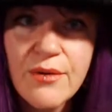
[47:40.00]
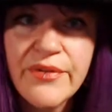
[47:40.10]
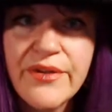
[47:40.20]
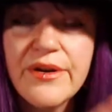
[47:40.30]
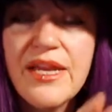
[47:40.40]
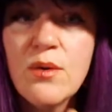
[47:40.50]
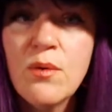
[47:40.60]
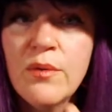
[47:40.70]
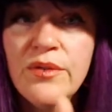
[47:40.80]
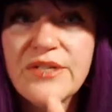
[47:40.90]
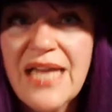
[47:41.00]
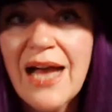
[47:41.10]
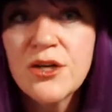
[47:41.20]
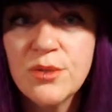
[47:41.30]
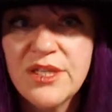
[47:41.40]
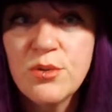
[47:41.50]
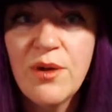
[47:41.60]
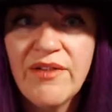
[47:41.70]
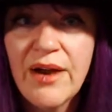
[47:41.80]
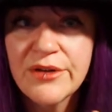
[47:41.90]
when they're equal, when there's actually
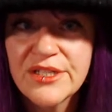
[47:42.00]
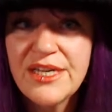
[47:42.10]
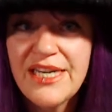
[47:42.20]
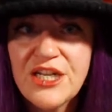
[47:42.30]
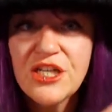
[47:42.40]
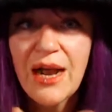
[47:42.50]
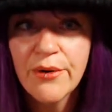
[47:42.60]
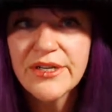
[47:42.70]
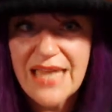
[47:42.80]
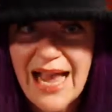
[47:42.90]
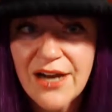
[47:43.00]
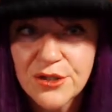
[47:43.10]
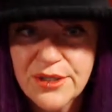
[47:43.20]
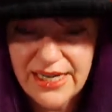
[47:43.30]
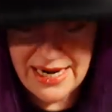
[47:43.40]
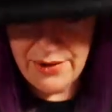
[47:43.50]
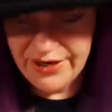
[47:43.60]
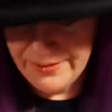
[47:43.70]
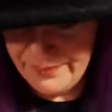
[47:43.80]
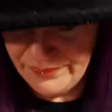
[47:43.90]
12 hours, and each hour is actually an
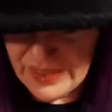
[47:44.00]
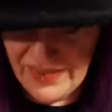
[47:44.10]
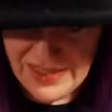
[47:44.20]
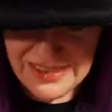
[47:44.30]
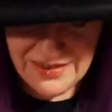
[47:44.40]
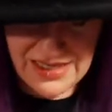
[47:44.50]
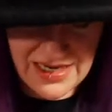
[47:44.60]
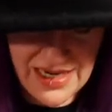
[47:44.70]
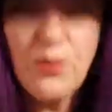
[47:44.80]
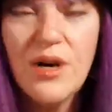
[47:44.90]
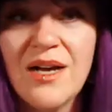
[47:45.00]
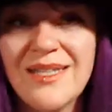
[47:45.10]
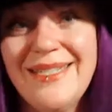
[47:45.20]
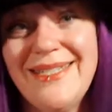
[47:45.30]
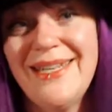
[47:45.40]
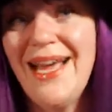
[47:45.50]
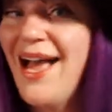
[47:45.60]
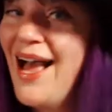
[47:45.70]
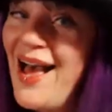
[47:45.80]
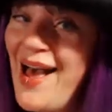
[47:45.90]
hour. And that's at the equinoxes.
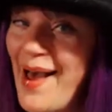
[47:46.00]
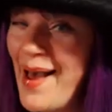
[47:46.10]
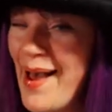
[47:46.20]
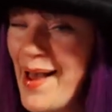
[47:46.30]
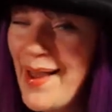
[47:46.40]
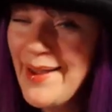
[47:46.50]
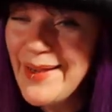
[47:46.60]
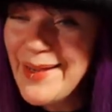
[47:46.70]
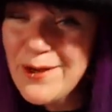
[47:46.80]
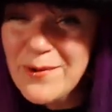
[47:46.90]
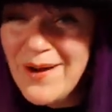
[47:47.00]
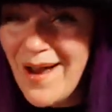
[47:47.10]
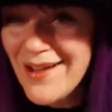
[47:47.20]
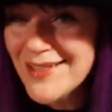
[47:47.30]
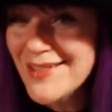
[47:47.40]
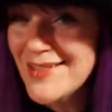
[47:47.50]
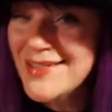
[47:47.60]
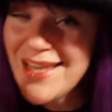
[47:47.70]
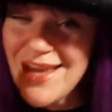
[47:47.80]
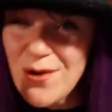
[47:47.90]
Equinox?
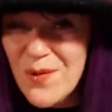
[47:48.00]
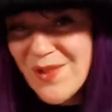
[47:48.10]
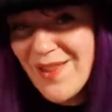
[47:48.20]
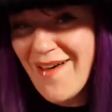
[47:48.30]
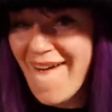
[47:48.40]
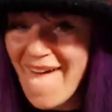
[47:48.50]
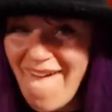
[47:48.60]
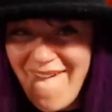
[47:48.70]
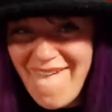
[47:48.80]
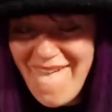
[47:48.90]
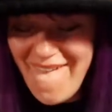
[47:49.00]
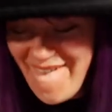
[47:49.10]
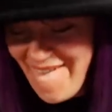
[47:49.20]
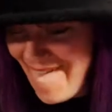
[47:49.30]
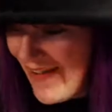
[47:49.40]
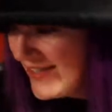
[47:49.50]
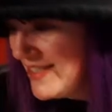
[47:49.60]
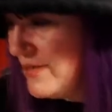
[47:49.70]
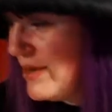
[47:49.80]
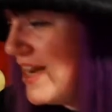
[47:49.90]
Equal?
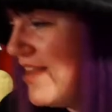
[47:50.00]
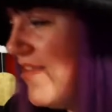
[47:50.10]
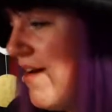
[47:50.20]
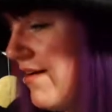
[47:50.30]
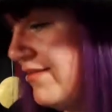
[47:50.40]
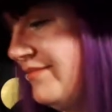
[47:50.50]
See what I did there?